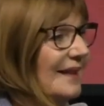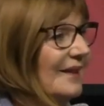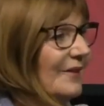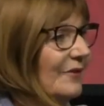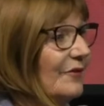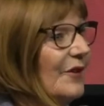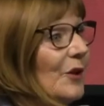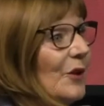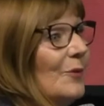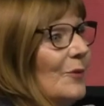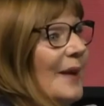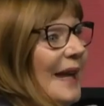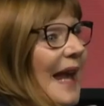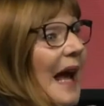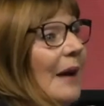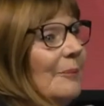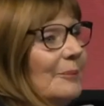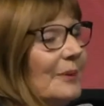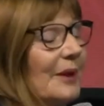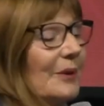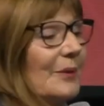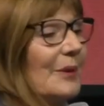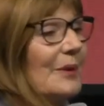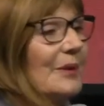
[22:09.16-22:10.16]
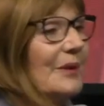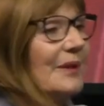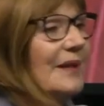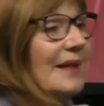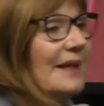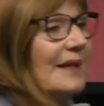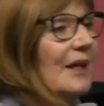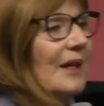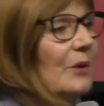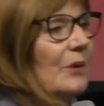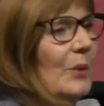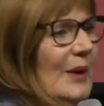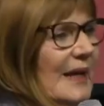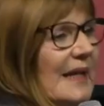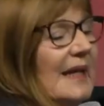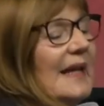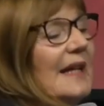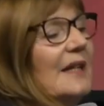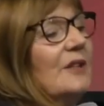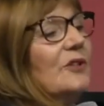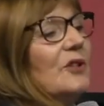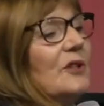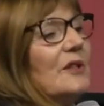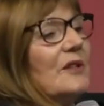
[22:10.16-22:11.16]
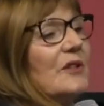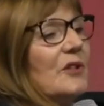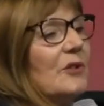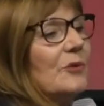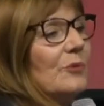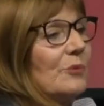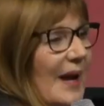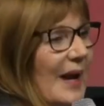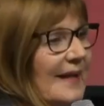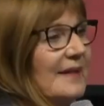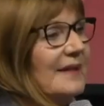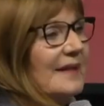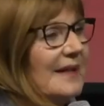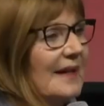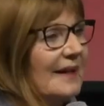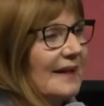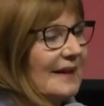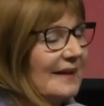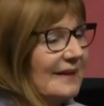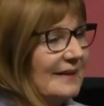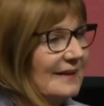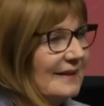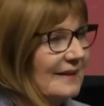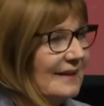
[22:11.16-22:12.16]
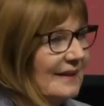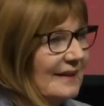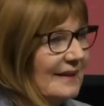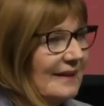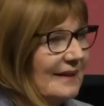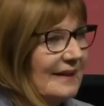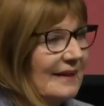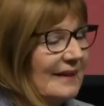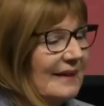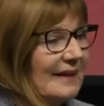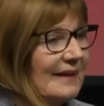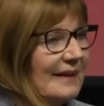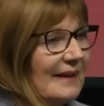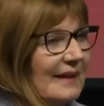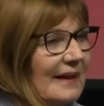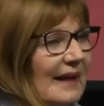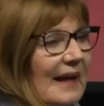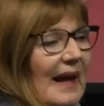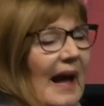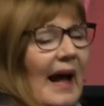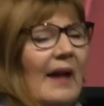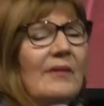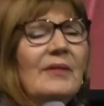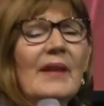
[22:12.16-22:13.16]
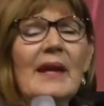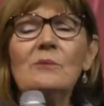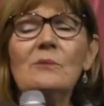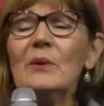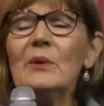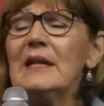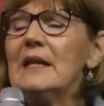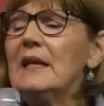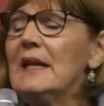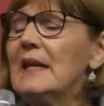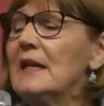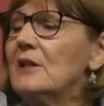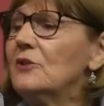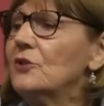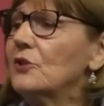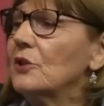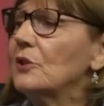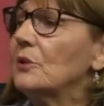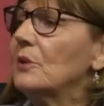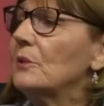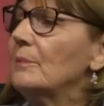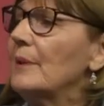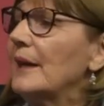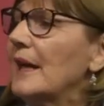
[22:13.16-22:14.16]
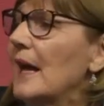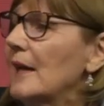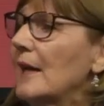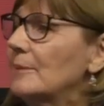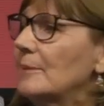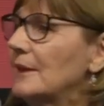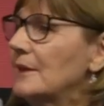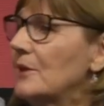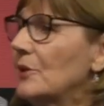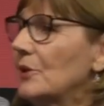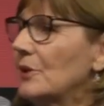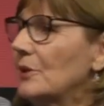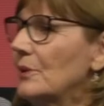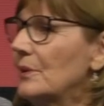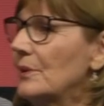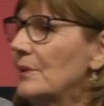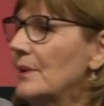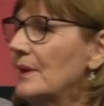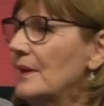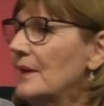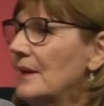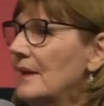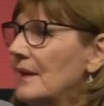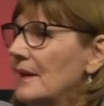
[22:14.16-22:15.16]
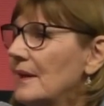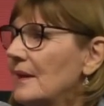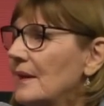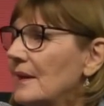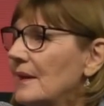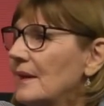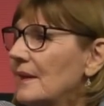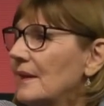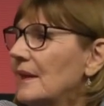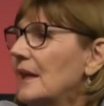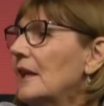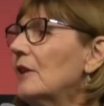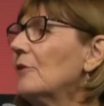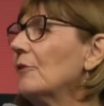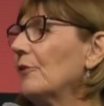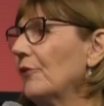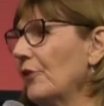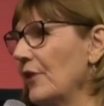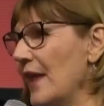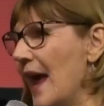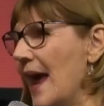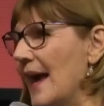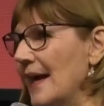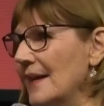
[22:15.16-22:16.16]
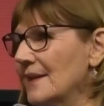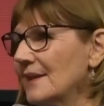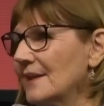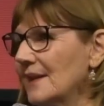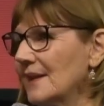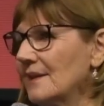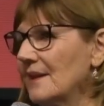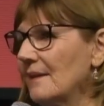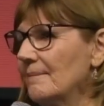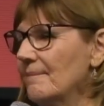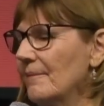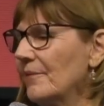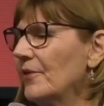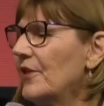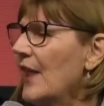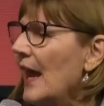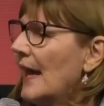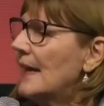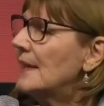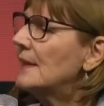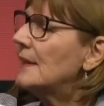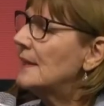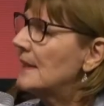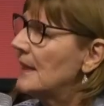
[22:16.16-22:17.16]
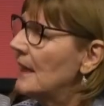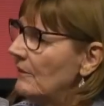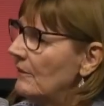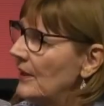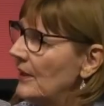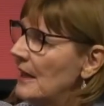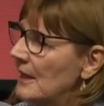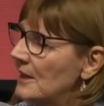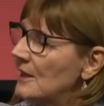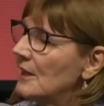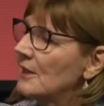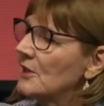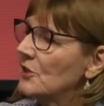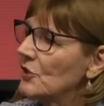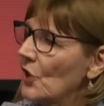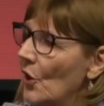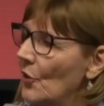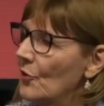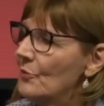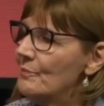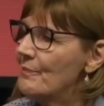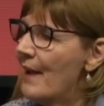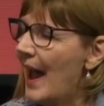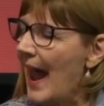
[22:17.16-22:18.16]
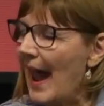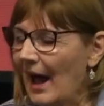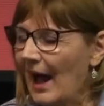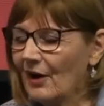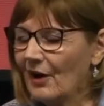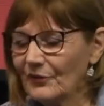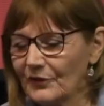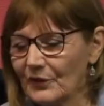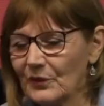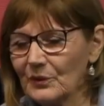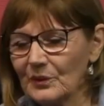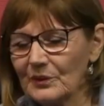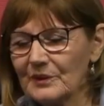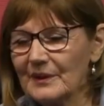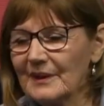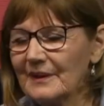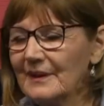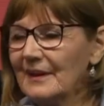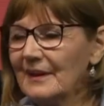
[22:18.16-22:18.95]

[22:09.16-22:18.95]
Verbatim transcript: Fill me up, Lord. We need to surrender. And then we need to be able to Give thanks. Thanksgiving is so powerful.